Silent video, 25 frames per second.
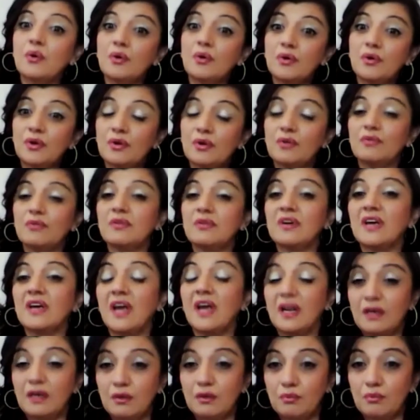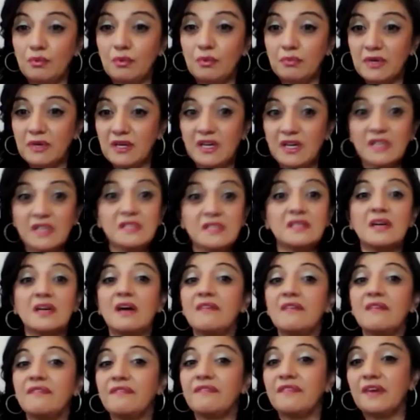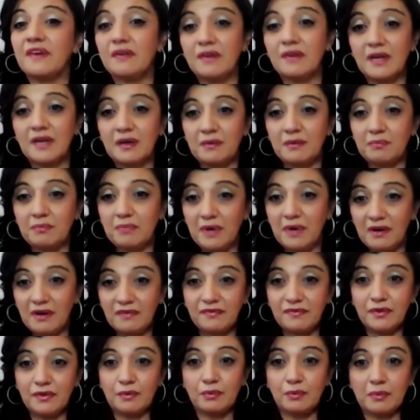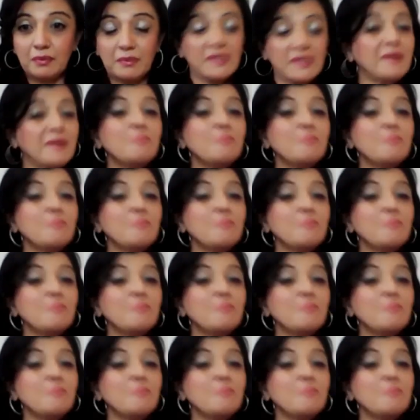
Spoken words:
the Kenyan woman is a very powerful woman.